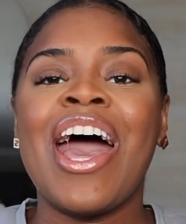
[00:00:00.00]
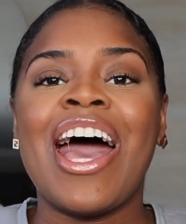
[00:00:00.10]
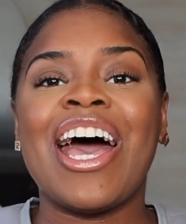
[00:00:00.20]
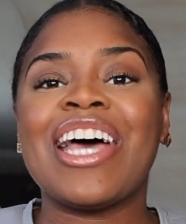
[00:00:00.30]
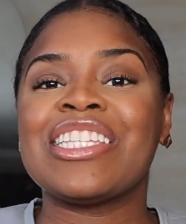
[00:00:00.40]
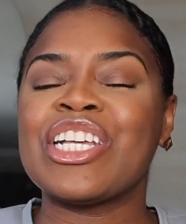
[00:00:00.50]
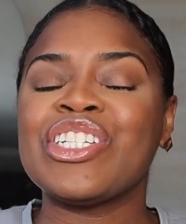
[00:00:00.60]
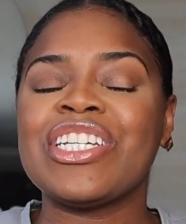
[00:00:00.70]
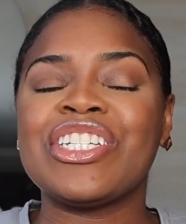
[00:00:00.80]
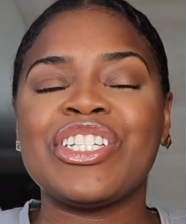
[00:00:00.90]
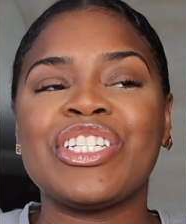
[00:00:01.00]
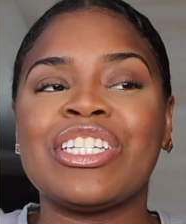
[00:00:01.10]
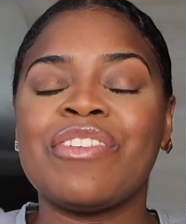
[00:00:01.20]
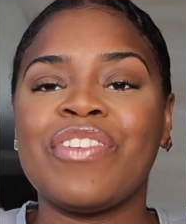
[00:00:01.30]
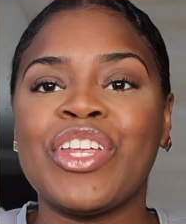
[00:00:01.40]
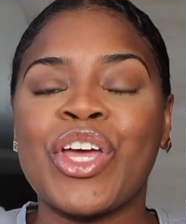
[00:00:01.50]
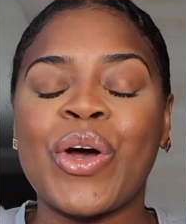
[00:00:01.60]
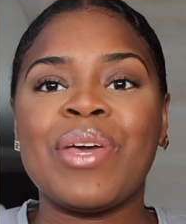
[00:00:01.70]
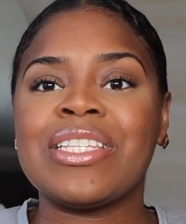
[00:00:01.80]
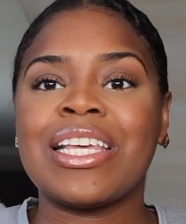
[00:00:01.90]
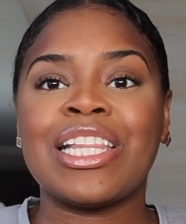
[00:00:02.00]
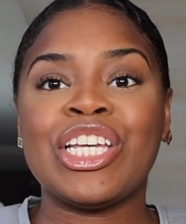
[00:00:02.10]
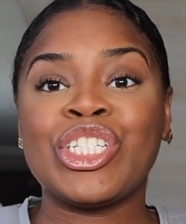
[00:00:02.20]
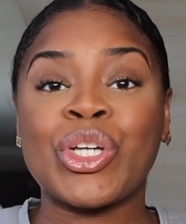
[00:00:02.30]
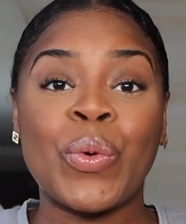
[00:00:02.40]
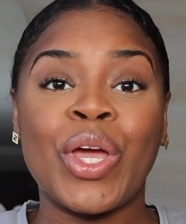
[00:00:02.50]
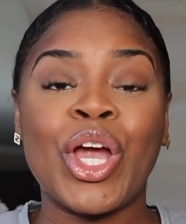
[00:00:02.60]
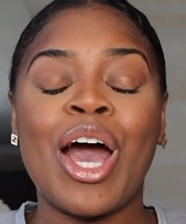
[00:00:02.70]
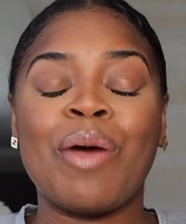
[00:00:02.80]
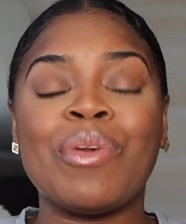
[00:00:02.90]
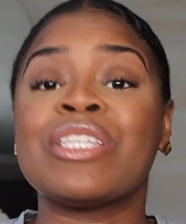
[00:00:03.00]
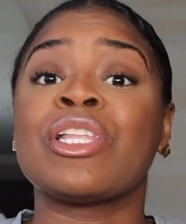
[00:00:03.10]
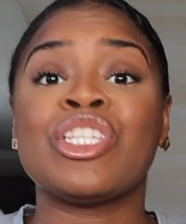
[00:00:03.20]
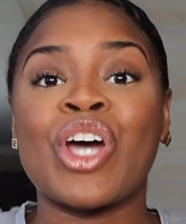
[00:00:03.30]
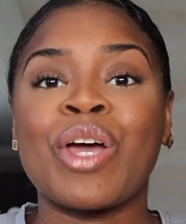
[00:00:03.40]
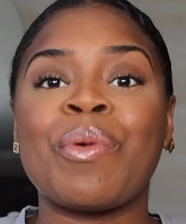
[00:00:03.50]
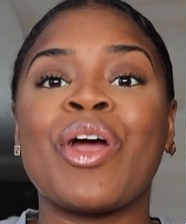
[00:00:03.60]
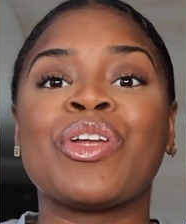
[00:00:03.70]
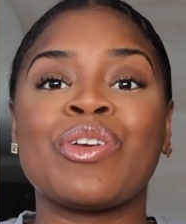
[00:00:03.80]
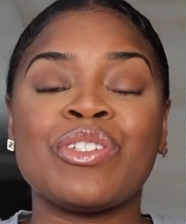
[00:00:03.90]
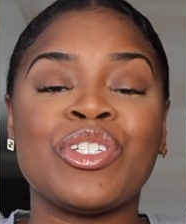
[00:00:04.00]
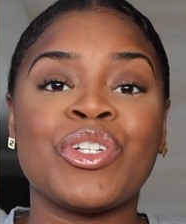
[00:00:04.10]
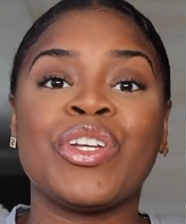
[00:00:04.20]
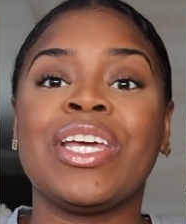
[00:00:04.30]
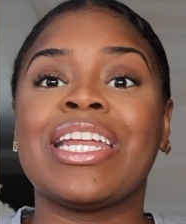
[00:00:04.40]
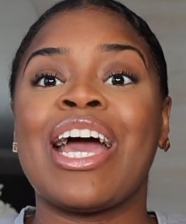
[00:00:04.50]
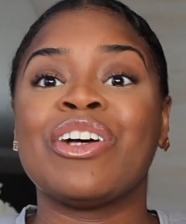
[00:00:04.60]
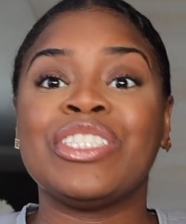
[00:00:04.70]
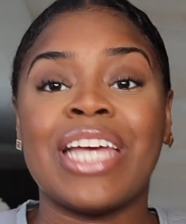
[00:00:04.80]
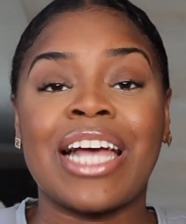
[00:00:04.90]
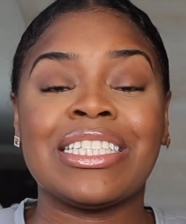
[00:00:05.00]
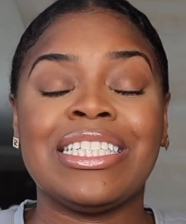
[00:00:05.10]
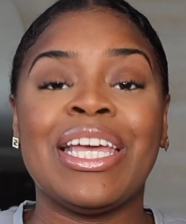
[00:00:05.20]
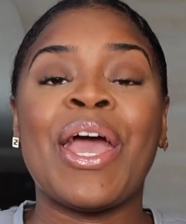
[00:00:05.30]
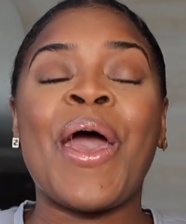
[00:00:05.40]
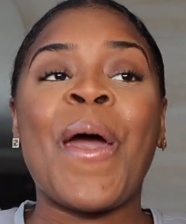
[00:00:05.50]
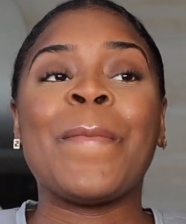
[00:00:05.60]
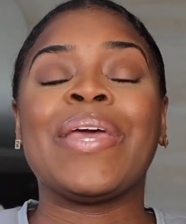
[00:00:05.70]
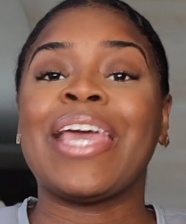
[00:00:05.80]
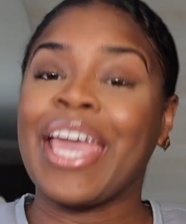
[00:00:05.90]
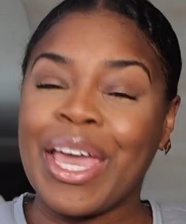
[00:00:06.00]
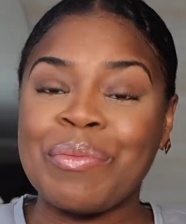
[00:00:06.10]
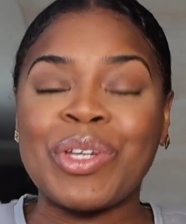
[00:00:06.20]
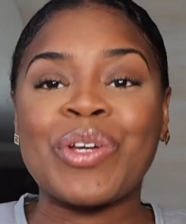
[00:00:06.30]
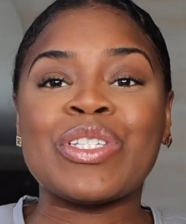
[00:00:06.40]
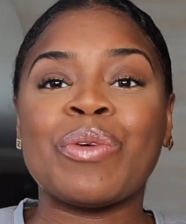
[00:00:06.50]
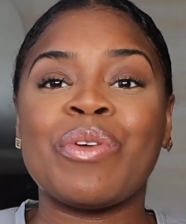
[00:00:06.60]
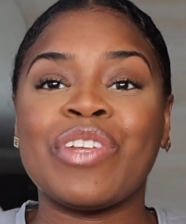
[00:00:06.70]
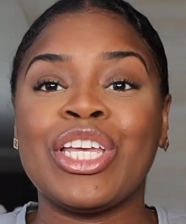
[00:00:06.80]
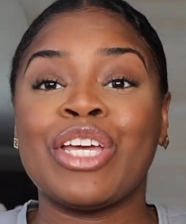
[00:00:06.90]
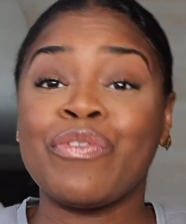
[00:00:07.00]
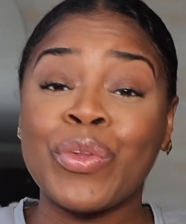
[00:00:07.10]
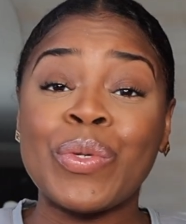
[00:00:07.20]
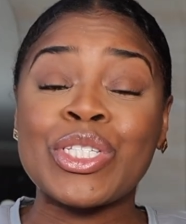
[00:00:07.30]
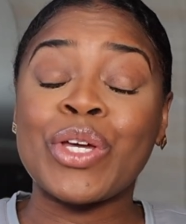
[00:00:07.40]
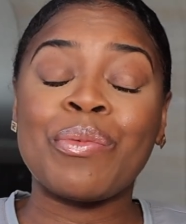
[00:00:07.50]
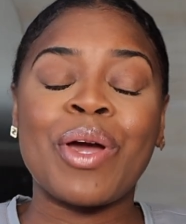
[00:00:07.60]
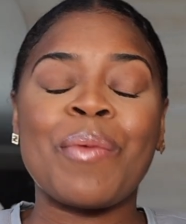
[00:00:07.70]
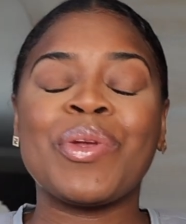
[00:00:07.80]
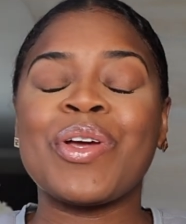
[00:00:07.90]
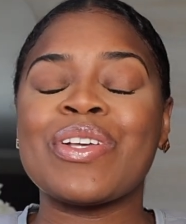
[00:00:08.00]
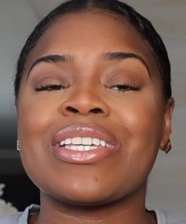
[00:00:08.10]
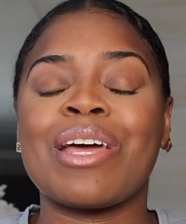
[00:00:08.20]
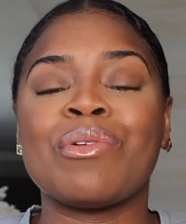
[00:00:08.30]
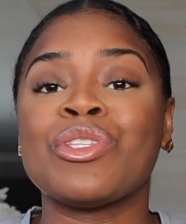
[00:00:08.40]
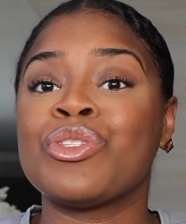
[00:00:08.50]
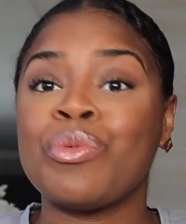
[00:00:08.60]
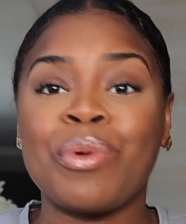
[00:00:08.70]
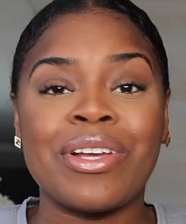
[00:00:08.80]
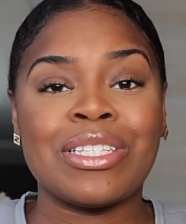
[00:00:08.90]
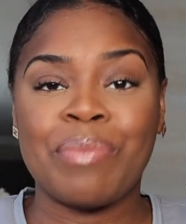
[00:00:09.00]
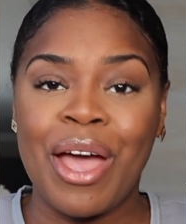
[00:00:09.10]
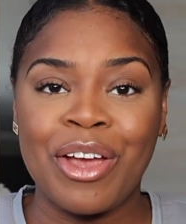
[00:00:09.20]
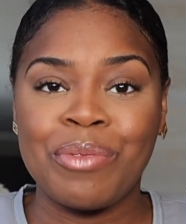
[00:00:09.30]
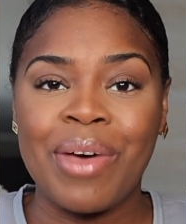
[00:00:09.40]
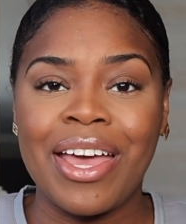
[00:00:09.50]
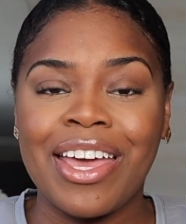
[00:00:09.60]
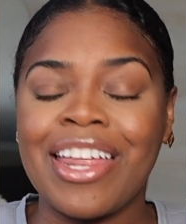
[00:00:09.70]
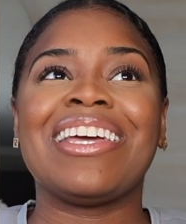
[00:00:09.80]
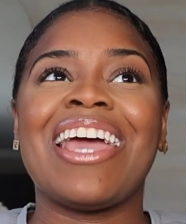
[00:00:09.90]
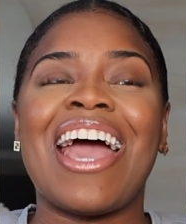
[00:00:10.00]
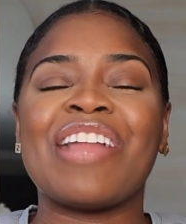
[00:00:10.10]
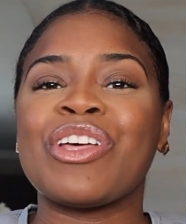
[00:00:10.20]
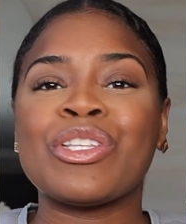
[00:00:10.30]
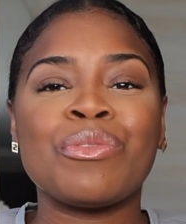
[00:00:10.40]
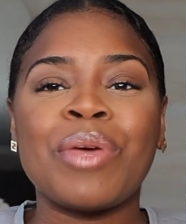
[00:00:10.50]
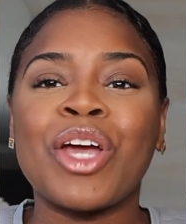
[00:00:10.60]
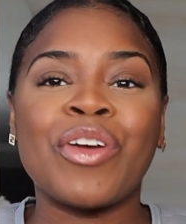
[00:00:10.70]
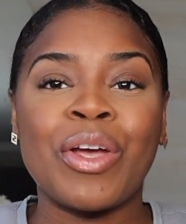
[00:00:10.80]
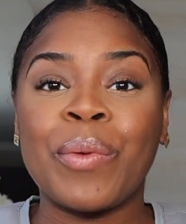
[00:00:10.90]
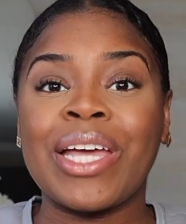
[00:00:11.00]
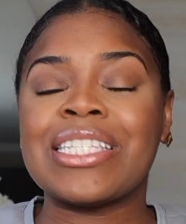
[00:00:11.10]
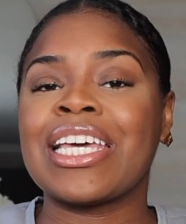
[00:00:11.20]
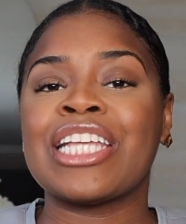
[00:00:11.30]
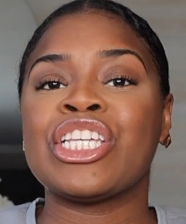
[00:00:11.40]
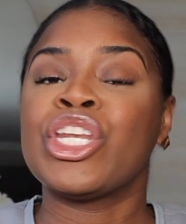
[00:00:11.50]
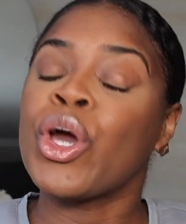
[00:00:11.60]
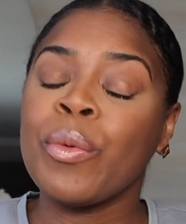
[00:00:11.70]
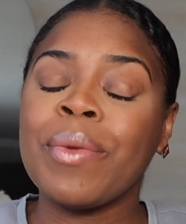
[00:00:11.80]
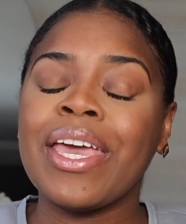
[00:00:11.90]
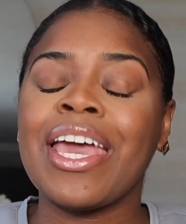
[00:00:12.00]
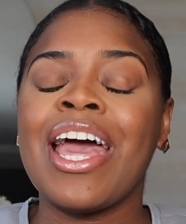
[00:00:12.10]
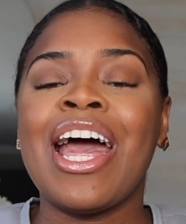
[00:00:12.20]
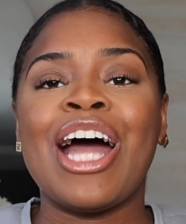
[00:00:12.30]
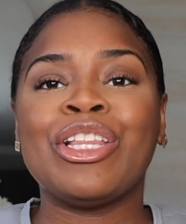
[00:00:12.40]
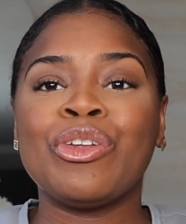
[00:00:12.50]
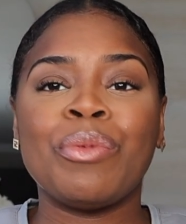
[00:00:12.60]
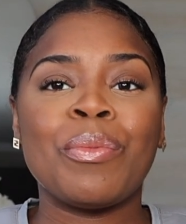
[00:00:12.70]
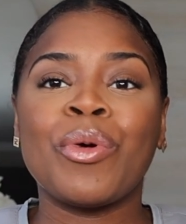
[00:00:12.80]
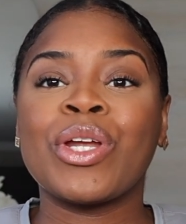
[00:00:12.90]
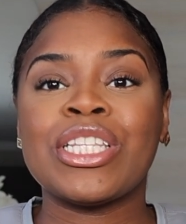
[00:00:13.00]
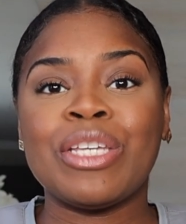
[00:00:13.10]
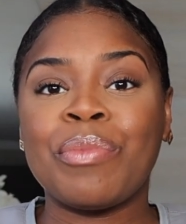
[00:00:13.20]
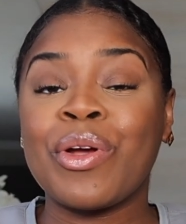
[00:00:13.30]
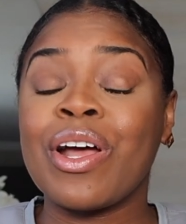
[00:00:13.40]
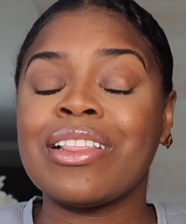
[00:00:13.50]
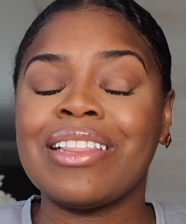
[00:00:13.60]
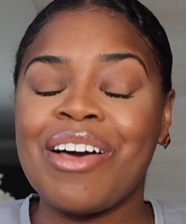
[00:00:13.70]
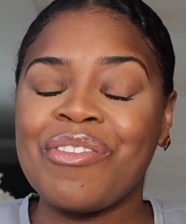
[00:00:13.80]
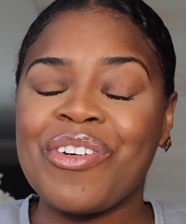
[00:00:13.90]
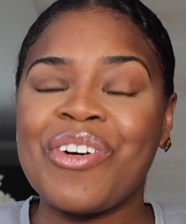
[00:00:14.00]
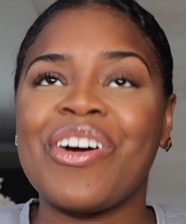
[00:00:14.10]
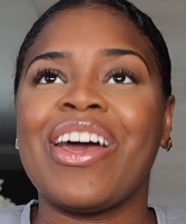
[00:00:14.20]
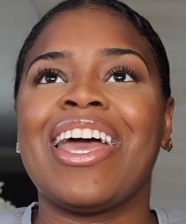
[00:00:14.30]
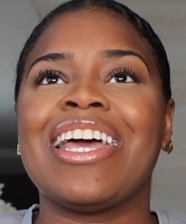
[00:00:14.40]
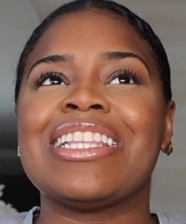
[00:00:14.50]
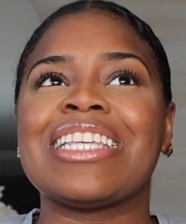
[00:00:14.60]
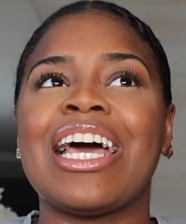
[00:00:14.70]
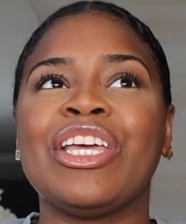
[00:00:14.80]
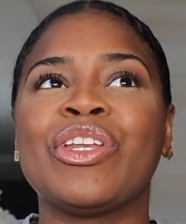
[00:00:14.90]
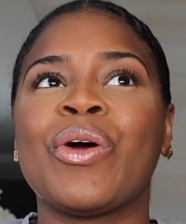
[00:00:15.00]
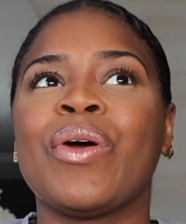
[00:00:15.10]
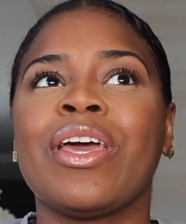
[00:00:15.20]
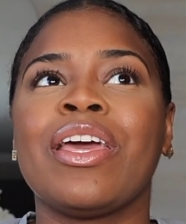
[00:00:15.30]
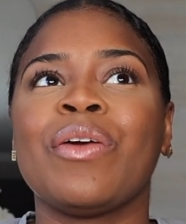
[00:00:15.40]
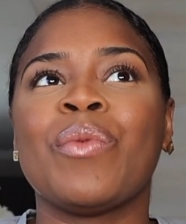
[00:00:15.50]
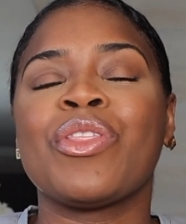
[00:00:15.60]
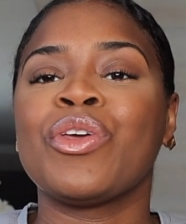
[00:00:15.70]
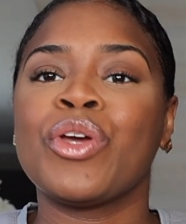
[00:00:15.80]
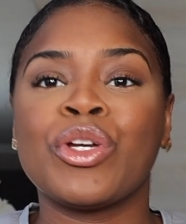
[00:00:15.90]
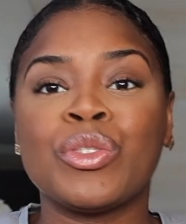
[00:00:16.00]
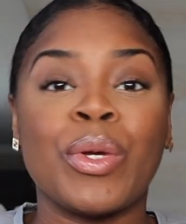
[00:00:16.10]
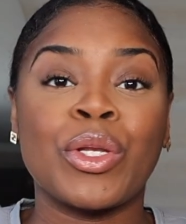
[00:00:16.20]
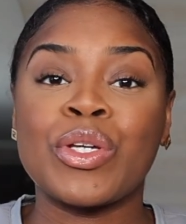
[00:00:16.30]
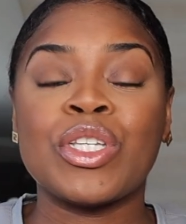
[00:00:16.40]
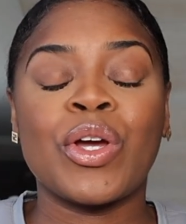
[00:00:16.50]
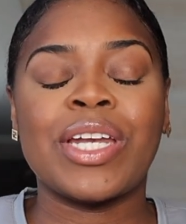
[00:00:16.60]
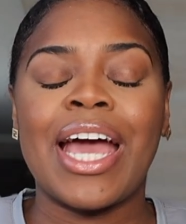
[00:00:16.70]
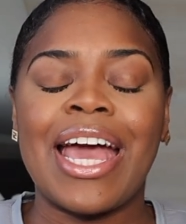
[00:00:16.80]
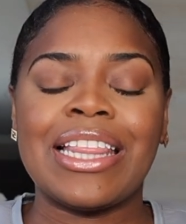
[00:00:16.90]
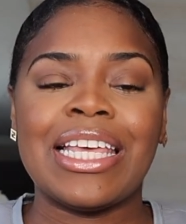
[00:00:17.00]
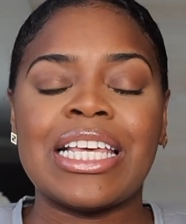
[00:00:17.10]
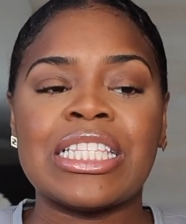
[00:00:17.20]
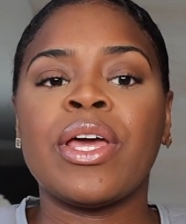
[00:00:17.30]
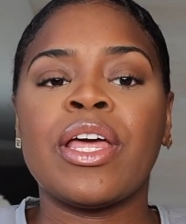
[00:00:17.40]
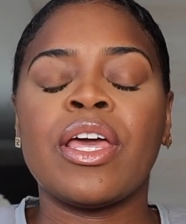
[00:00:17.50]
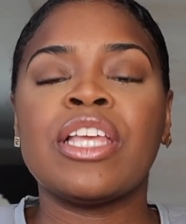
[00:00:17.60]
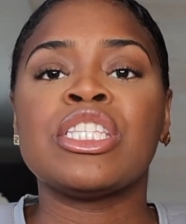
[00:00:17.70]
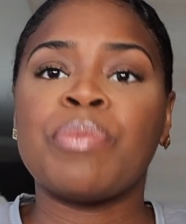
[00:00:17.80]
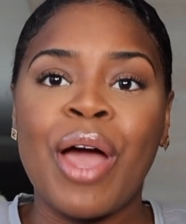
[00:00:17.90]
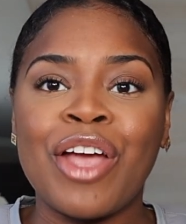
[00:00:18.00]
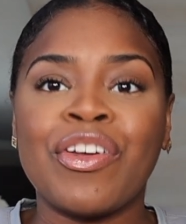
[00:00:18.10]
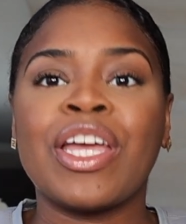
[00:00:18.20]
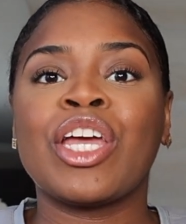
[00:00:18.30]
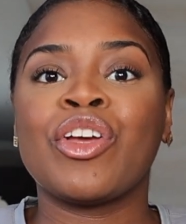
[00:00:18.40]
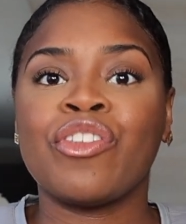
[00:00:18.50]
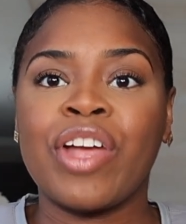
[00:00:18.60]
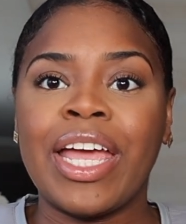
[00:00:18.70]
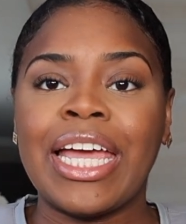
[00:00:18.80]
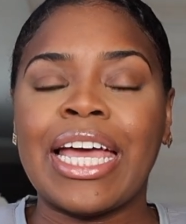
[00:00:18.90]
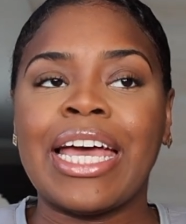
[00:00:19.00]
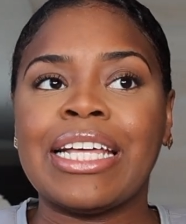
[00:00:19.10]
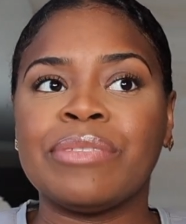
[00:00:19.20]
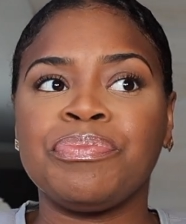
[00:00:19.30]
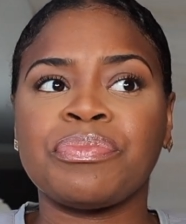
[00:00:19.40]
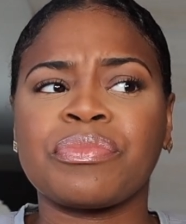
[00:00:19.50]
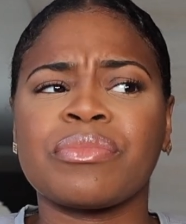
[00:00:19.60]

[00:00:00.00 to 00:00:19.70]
Essentially, she did a video basically showing, talking about her nursing journey and how she actually became a nurse and what really influenced her to become a nurse, and I was super inspired by it. Yeah, I thought this would be a great way to get to know me a little bit more on a deeper level, and you know, whether you're doing nursing or not, I think it's inspiring and great and